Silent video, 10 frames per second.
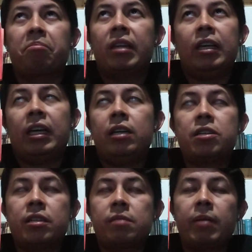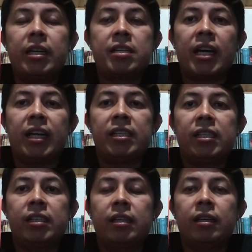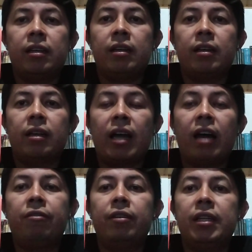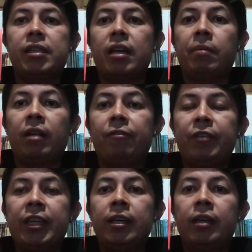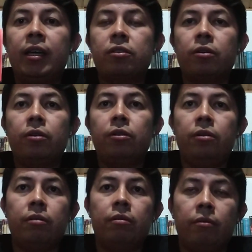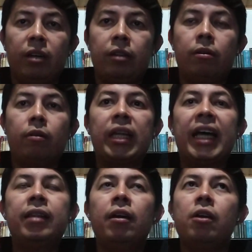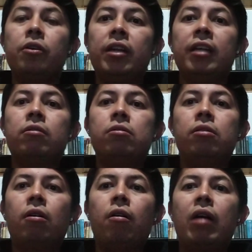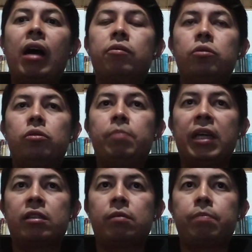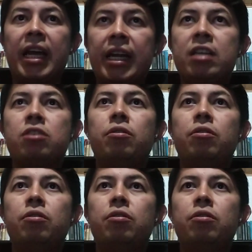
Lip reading: English and Spanish have the same alphabet, so you need to know that. You need to know how to speak Spanish.